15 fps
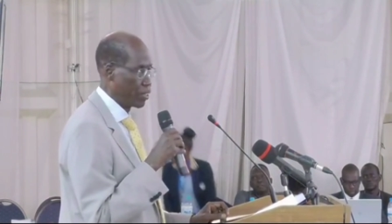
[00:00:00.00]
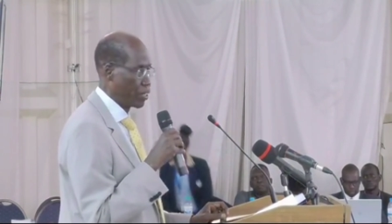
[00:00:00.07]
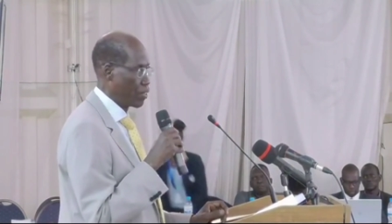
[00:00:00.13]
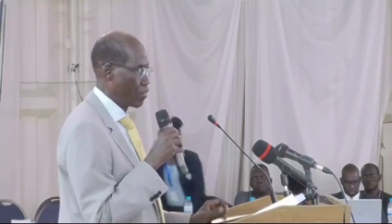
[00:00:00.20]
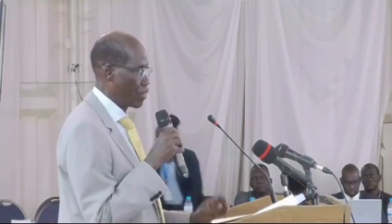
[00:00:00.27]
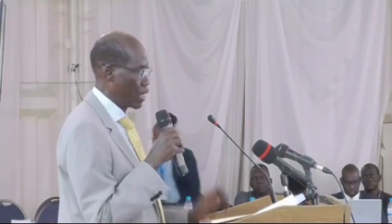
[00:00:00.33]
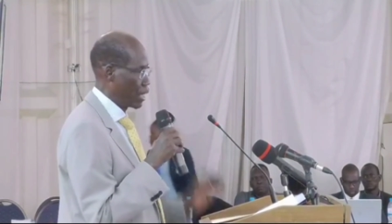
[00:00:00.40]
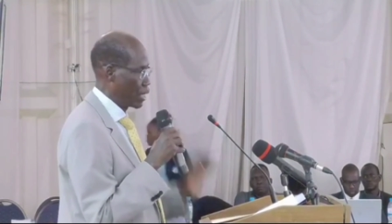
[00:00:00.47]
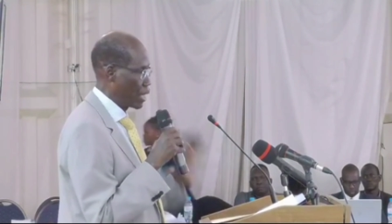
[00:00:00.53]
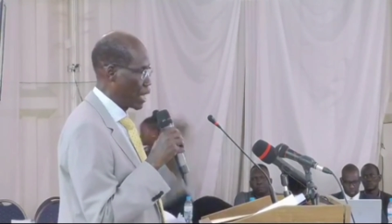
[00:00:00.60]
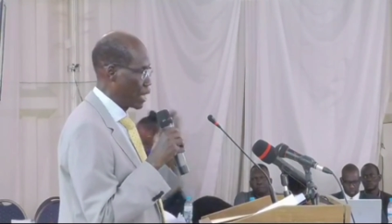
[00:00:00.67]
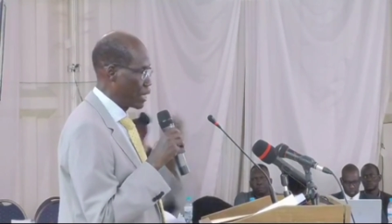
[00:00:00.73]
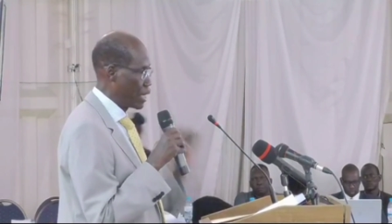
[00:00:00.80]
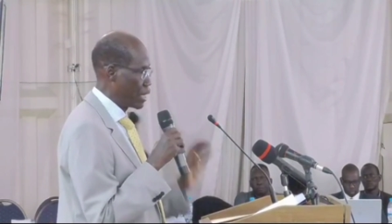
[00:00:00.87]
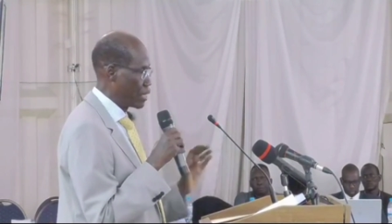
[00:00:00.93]
that
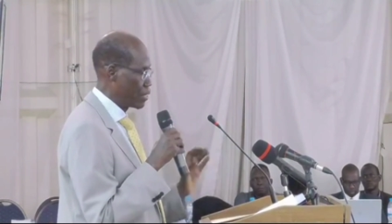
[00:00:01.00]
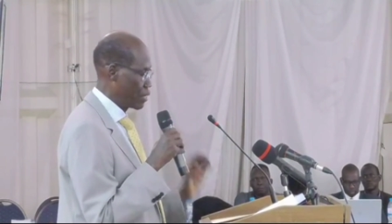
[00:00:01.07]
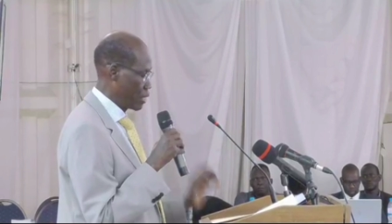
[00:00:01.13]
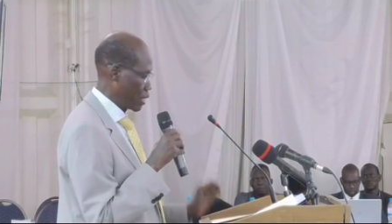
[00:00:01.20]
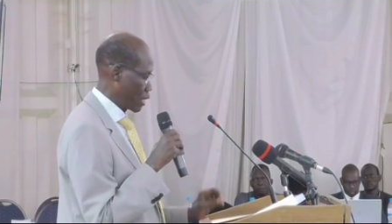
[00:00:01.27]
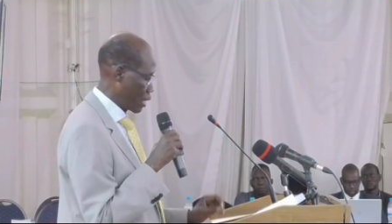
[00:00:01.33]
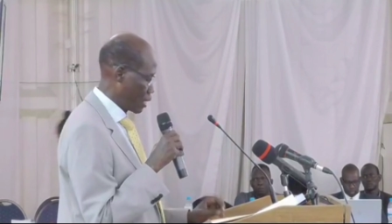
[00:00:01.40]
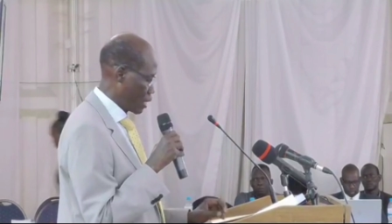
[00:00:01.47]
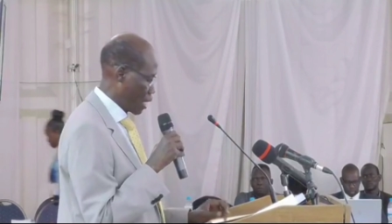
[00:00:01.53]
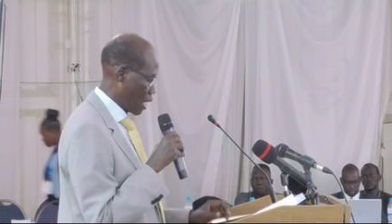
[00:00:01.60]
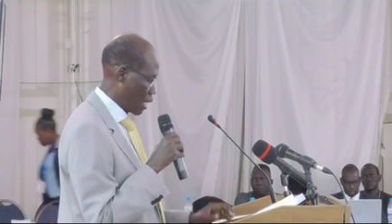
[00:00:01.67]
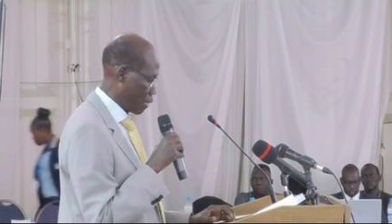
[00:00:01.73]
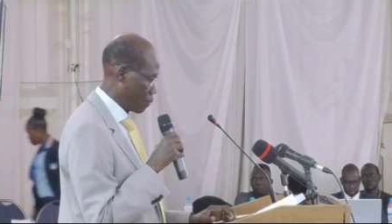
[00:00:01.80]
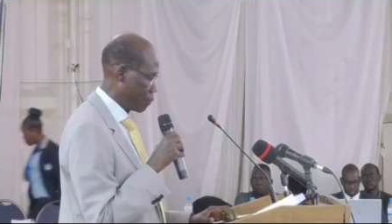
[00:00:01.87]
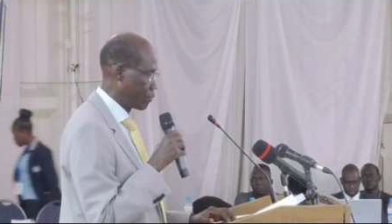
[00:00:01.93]
at any single
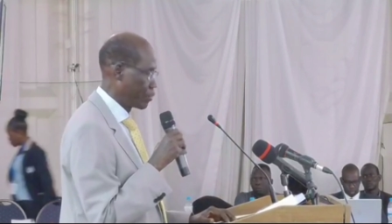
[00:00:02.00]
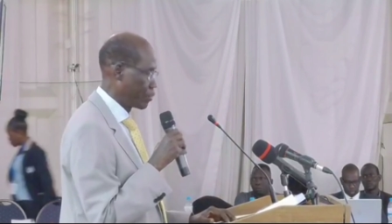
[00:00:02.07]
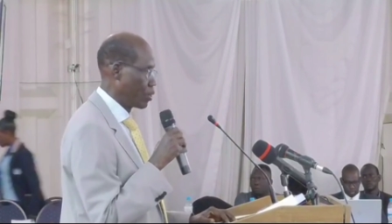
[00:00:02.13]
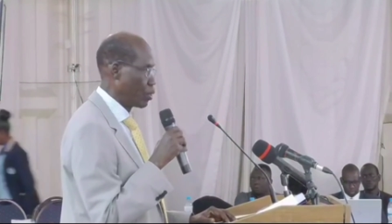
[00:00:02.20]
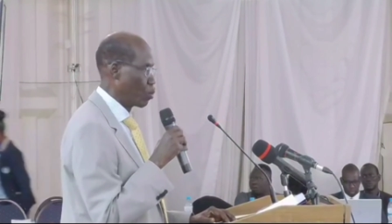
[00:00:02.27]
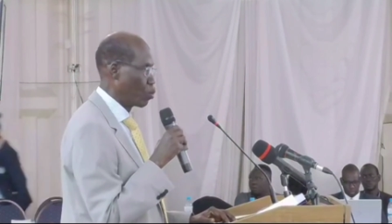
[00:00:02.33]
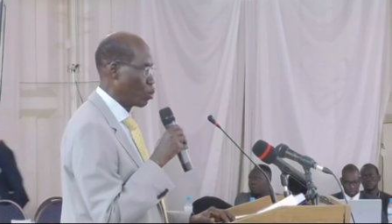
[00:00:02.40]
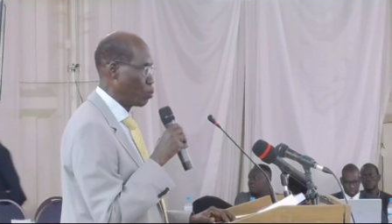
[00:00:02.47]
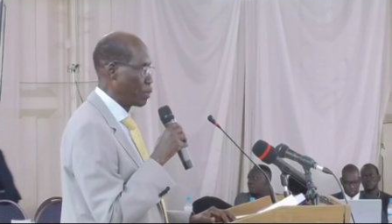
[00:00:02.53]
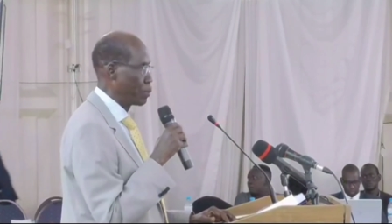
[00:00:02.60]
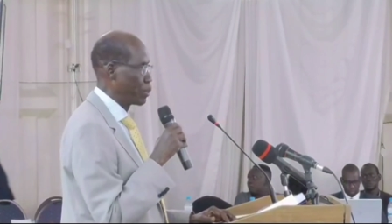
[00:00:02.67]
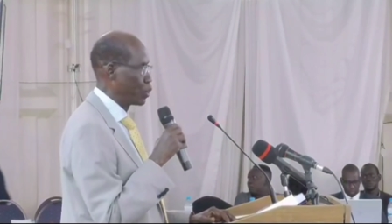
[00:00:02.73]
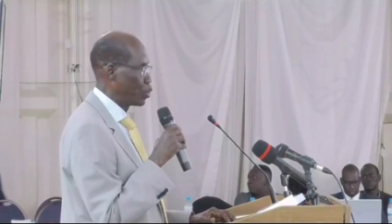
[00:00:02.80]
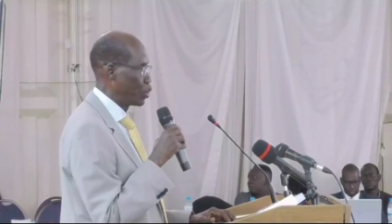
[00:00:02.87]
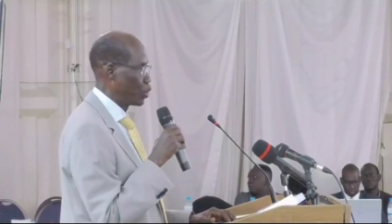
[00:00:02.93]
time we'll be able
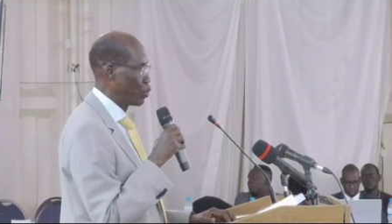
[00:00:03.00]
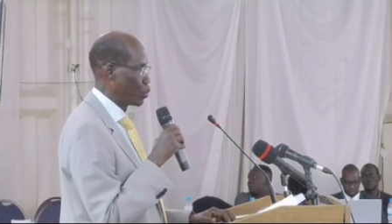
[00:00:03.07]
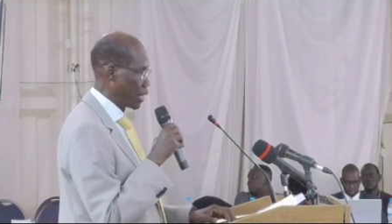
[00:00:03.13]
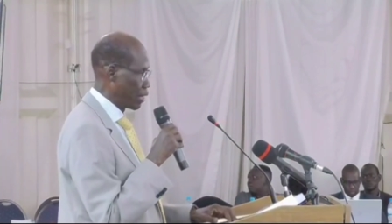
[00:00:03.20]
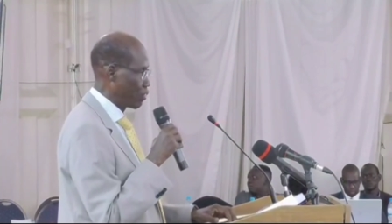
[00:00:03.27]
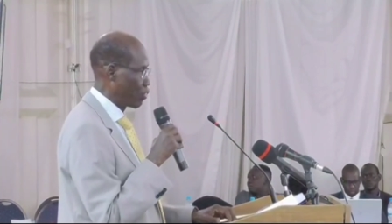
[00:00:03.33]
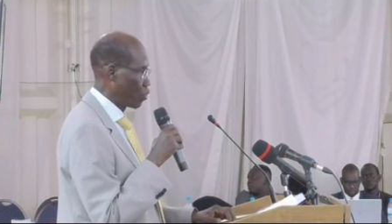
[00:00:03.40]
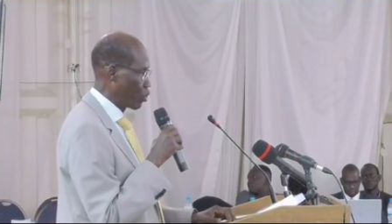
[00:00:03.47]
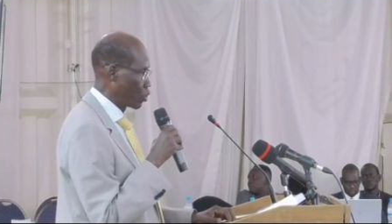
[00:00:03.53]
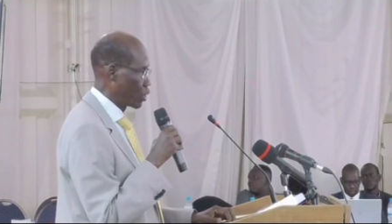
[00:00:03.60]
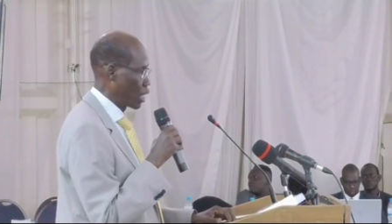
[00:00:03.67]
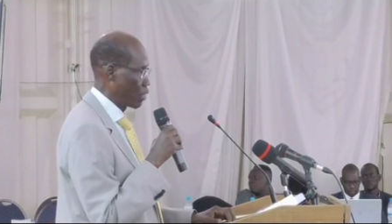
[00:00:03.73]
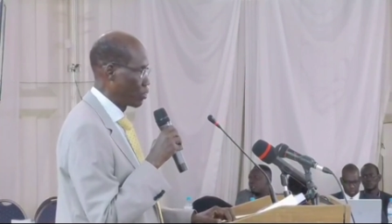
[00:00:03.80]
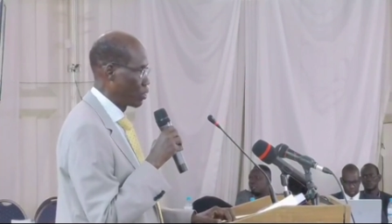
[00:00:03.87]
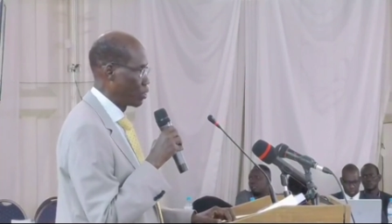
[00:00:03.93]
to educate
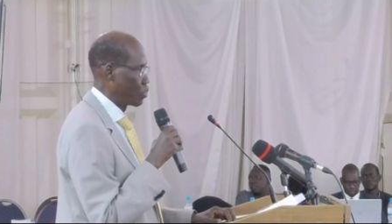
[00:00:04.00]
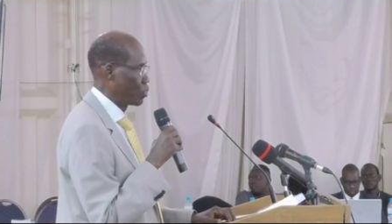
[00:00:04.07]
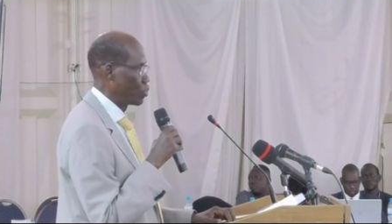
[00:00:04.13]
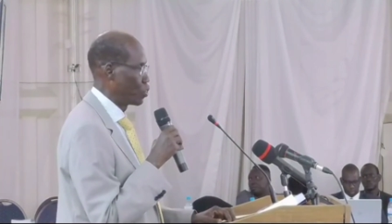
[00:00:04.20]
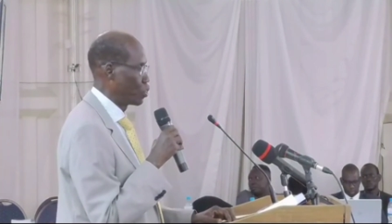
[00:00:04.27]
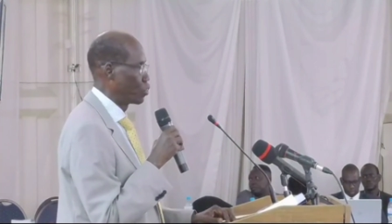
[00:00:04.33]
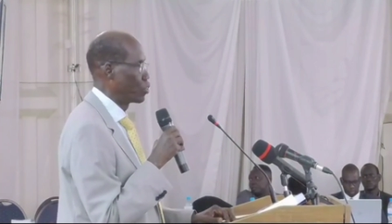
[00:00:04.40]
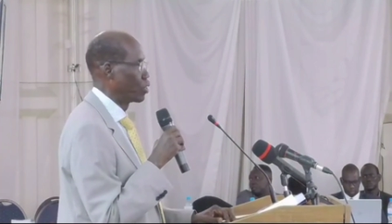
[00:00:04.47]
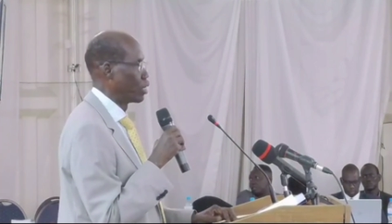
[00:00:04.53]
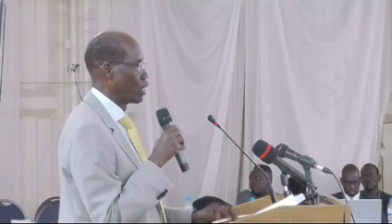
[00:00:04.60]
4,000 students